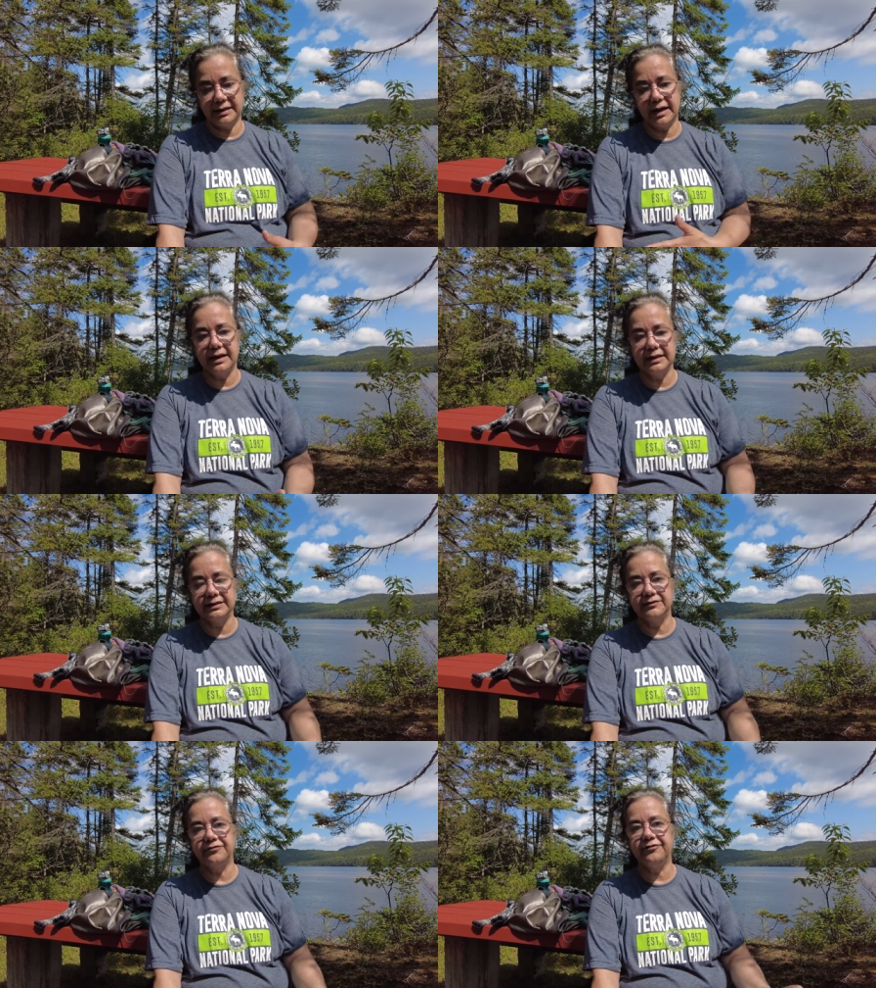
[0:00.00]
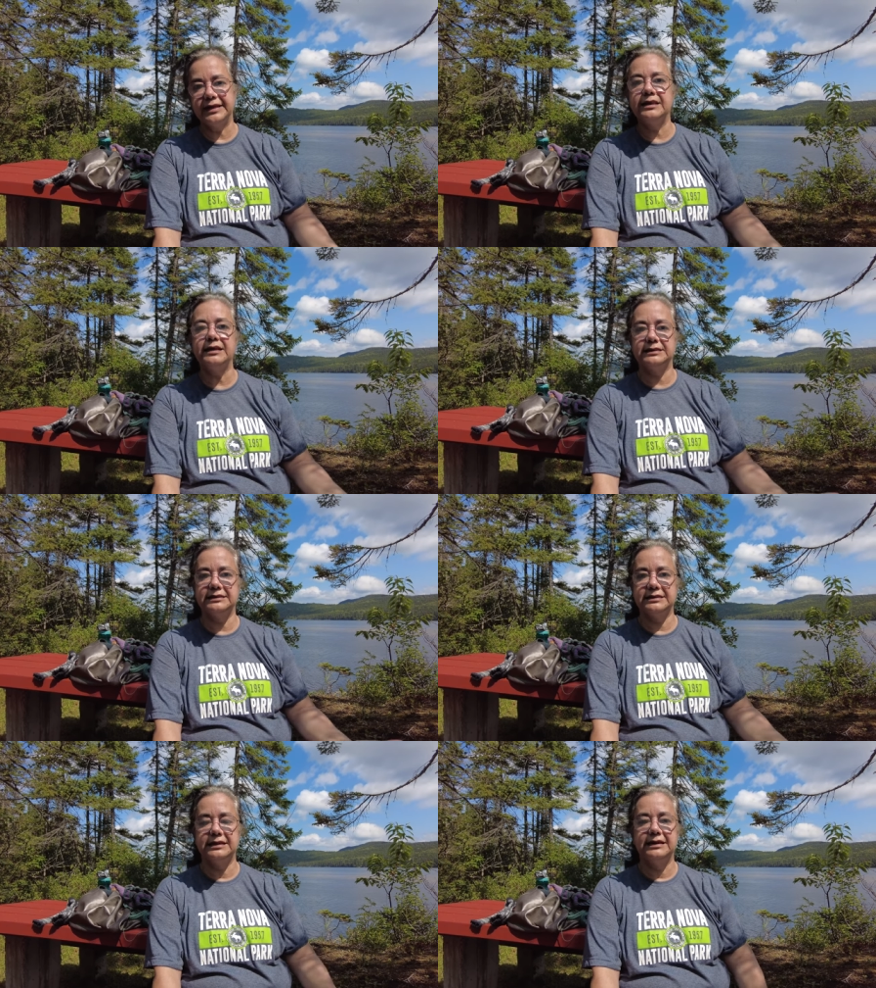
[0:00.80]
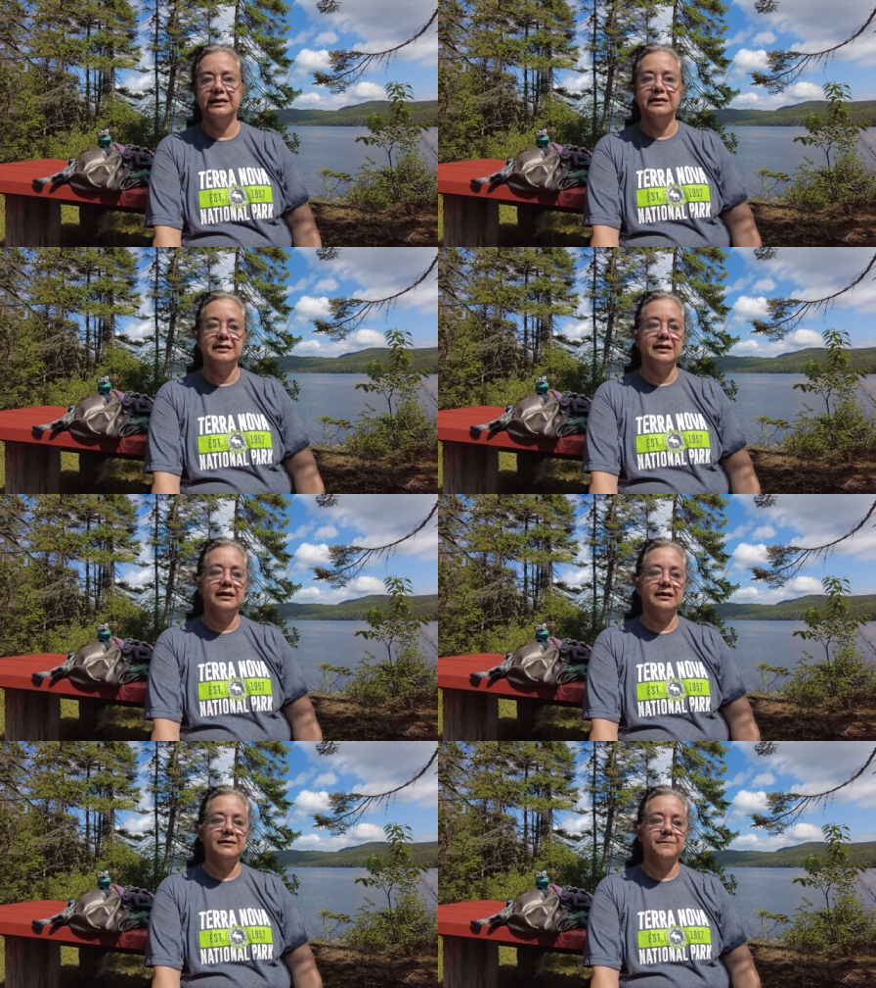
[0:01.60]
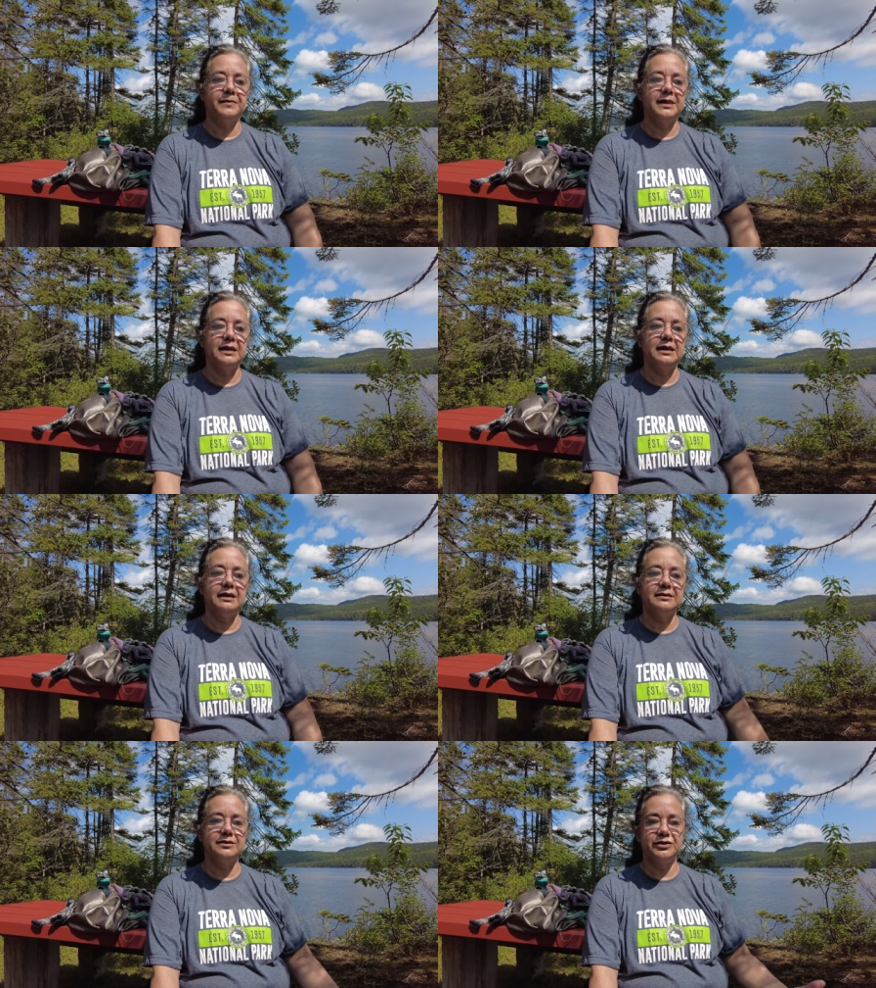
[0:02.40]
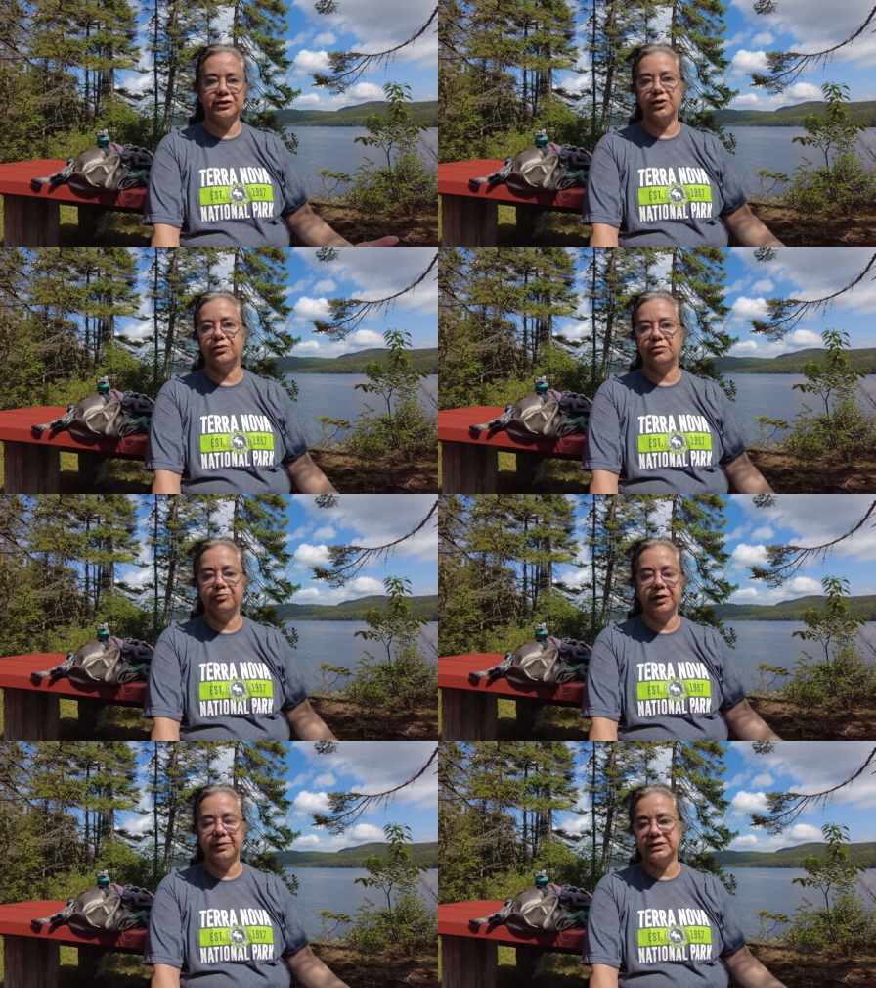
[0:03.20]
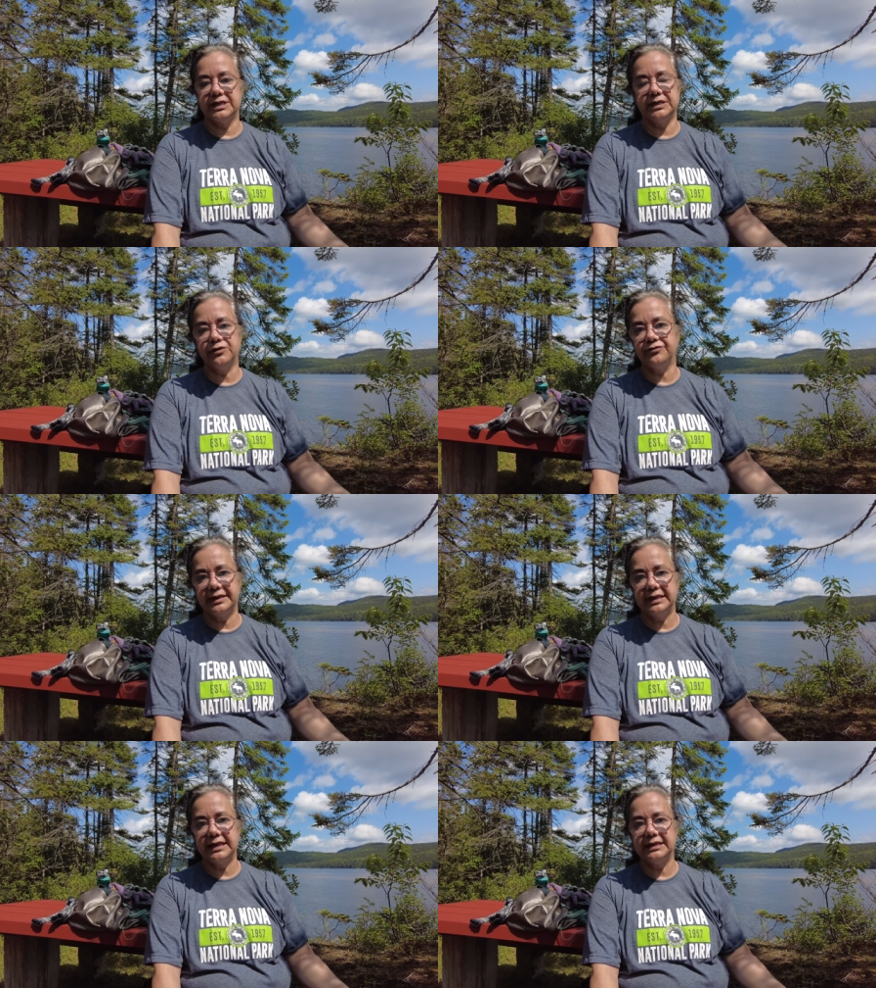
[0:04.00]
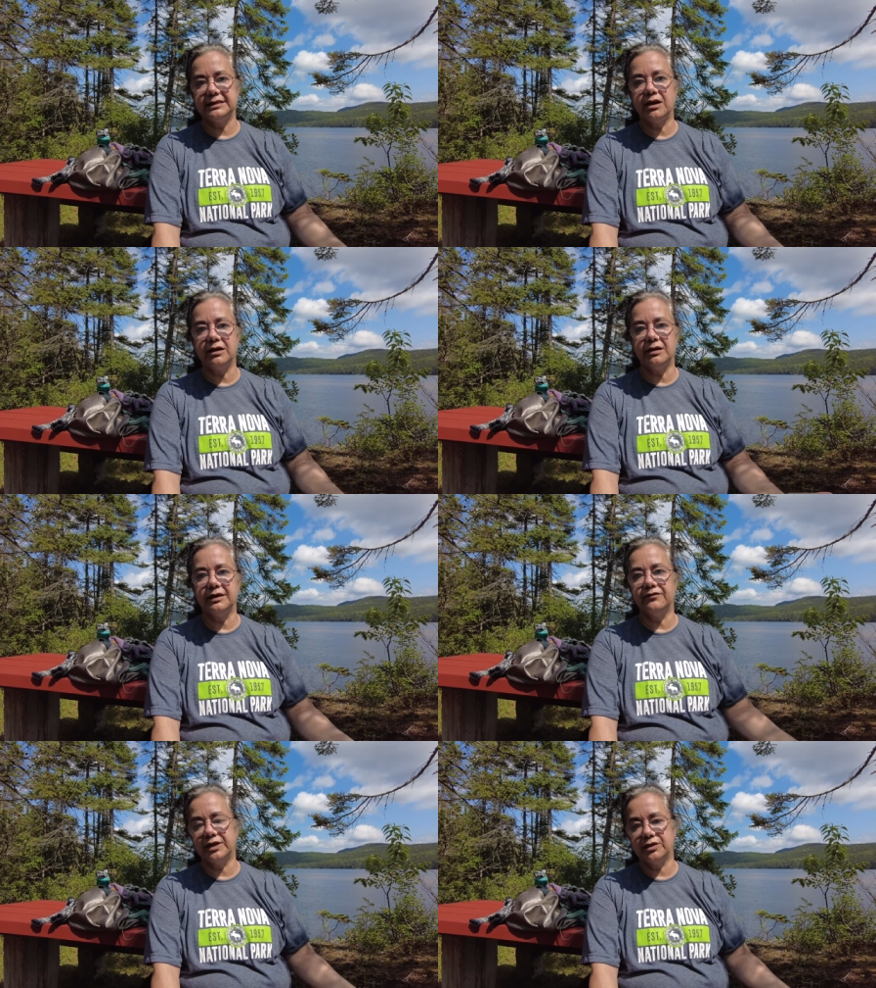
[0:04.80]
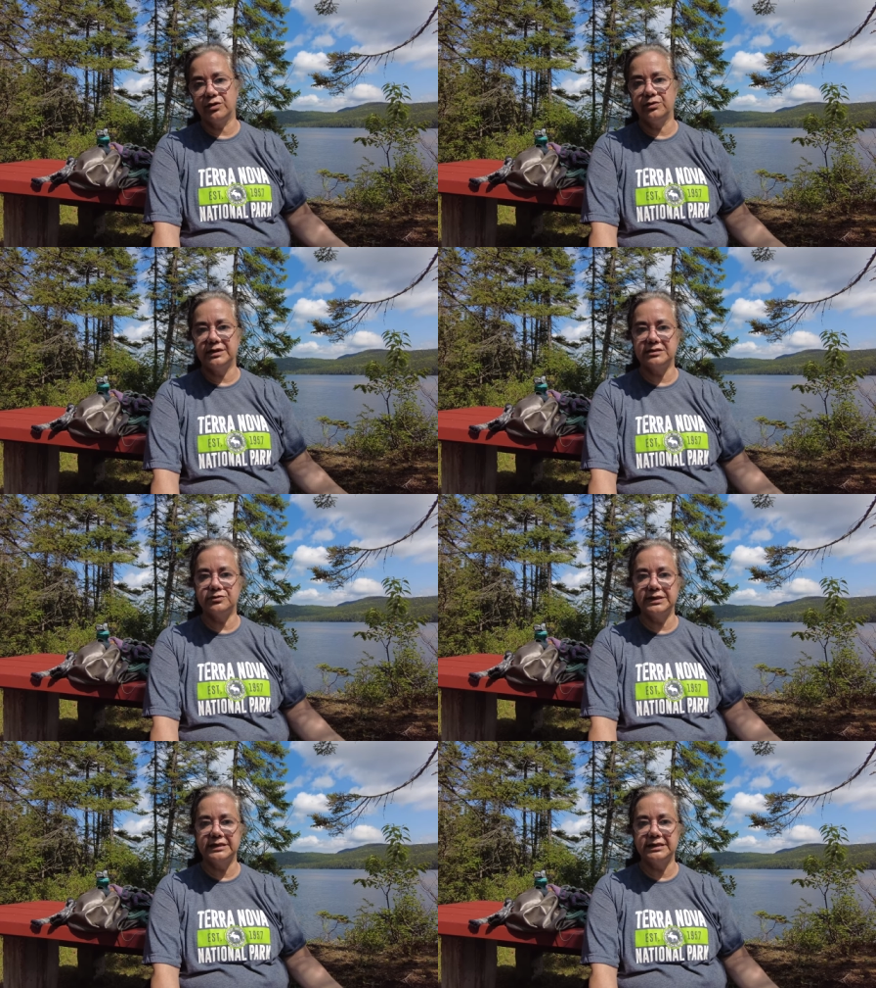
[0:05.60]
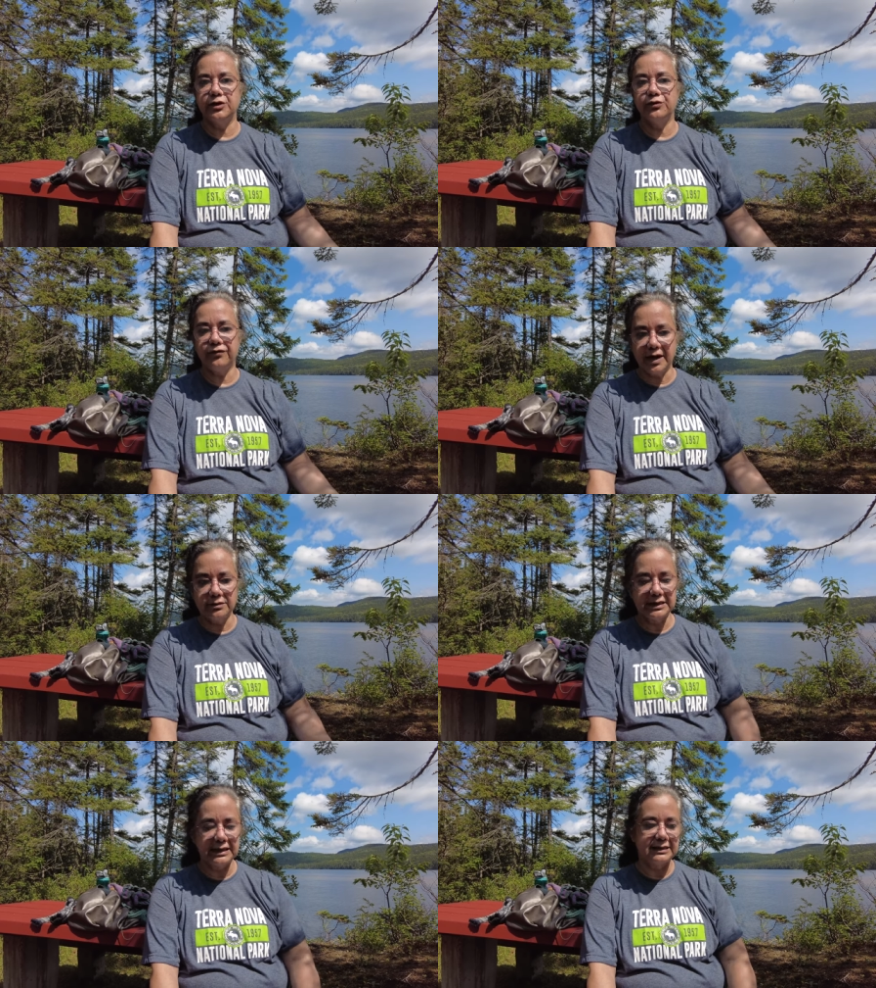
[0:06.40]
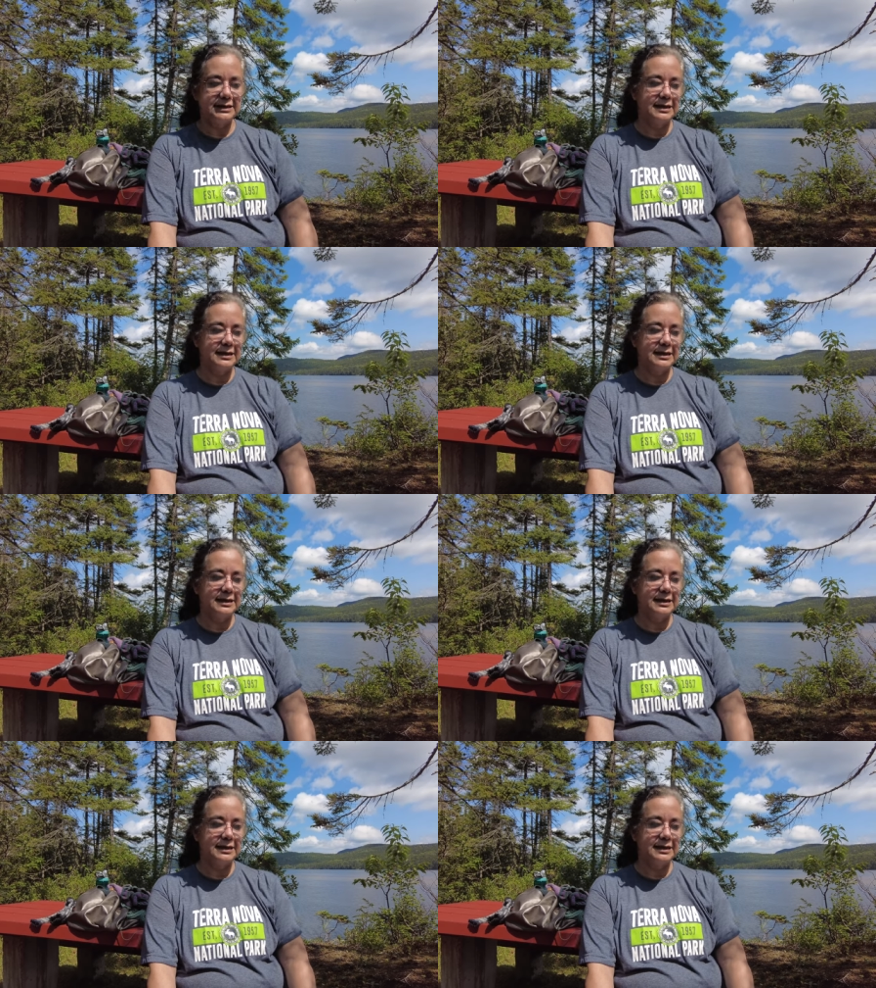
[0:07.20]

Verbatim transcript: island Vinland. Um, so people say Newfoundland, even though it's written Newfoundland.